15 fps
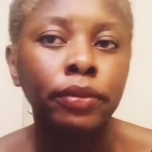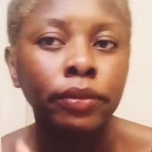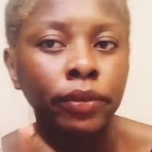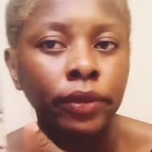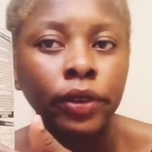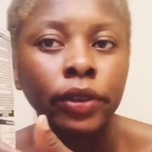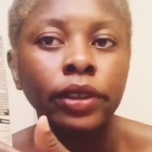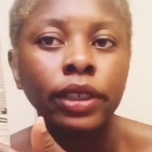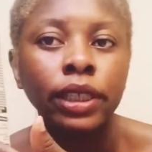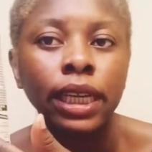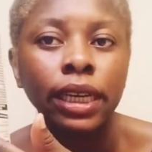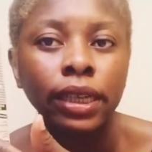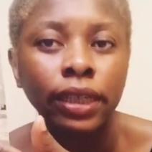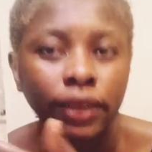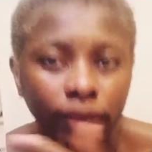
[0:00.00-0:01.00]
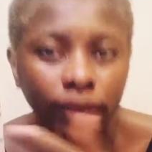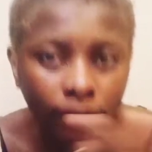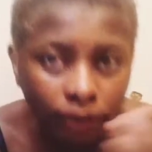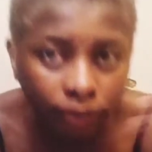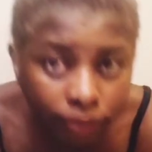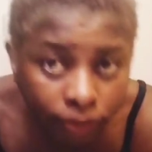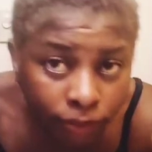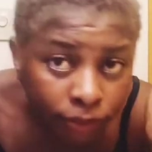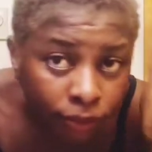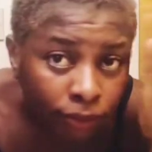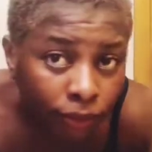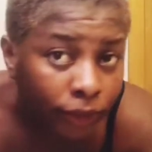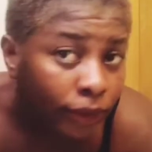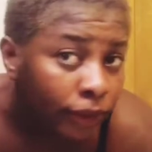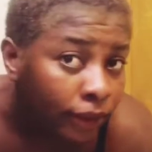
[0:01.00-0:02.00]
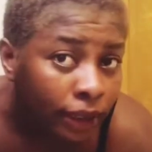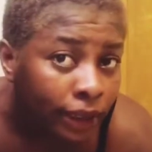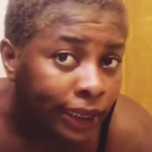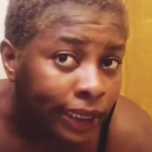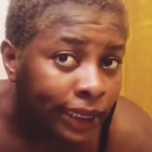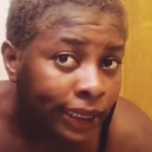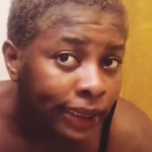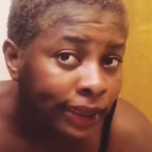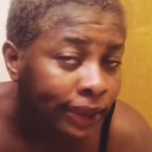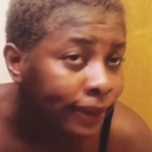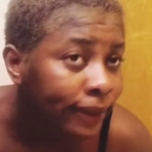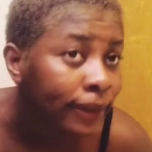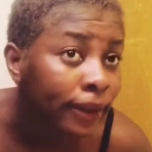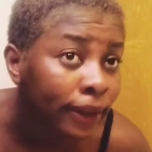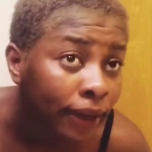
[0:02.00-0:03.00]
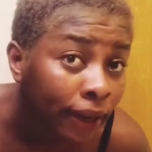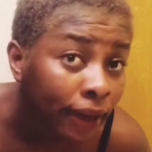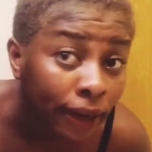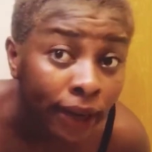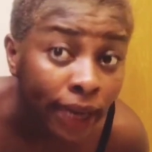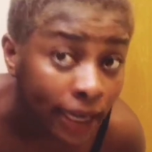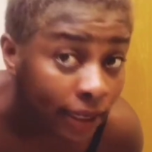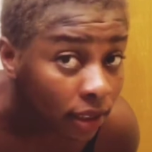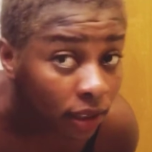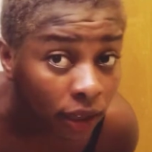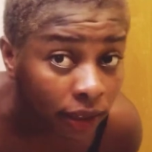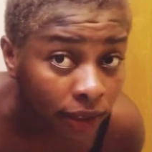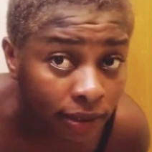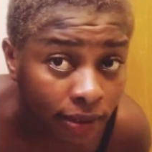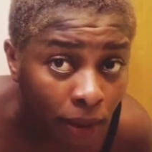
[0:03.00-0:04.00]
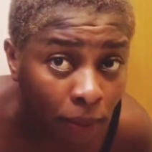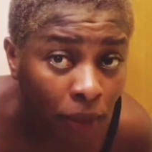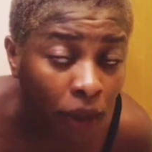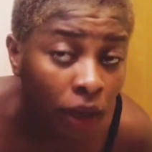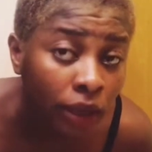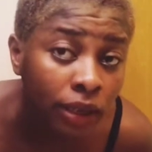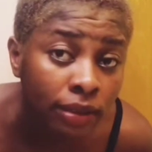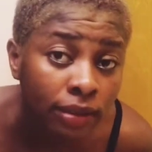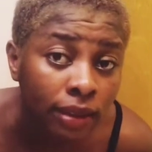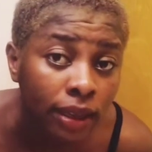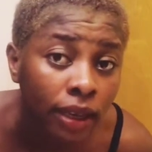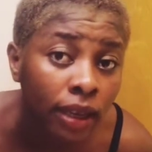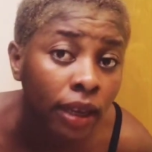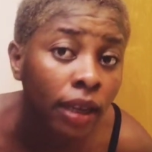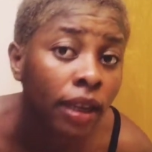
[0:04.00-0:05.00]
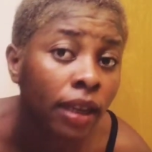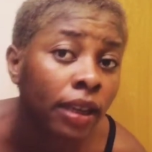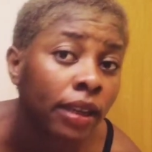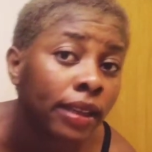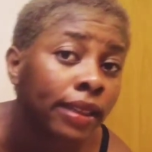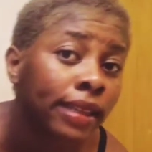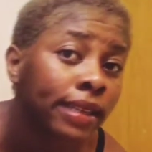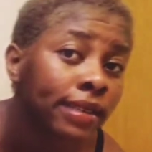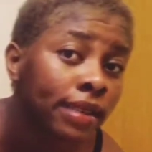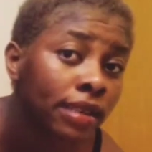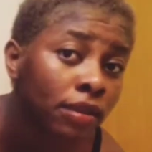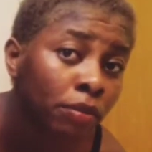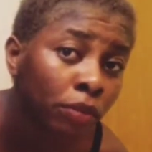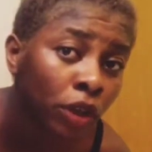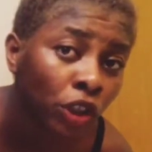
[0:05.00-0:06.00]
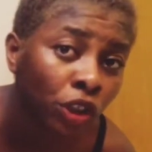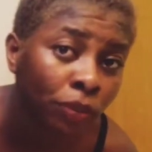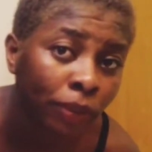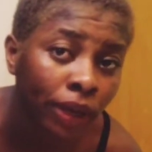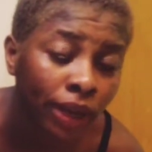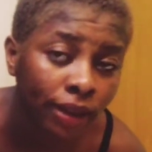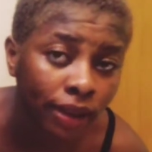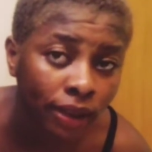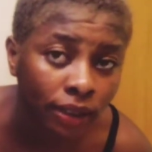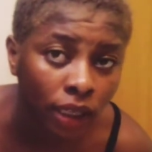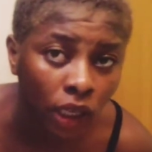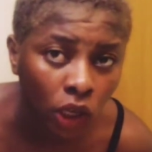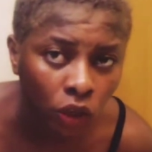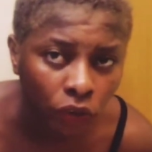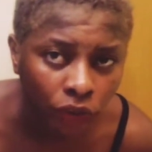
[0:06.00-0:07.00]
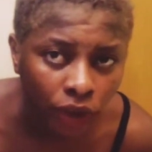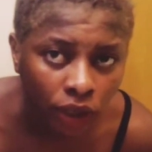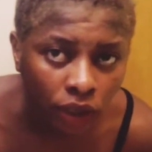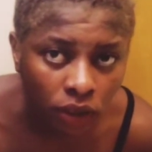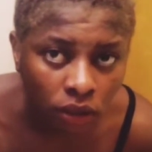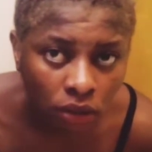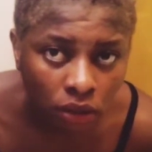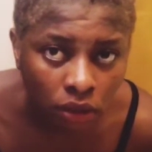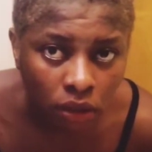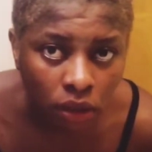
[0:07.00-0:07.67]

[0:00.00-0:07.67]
You see that color? You see this? It's not December. Honestly, this is much better than the Laurel.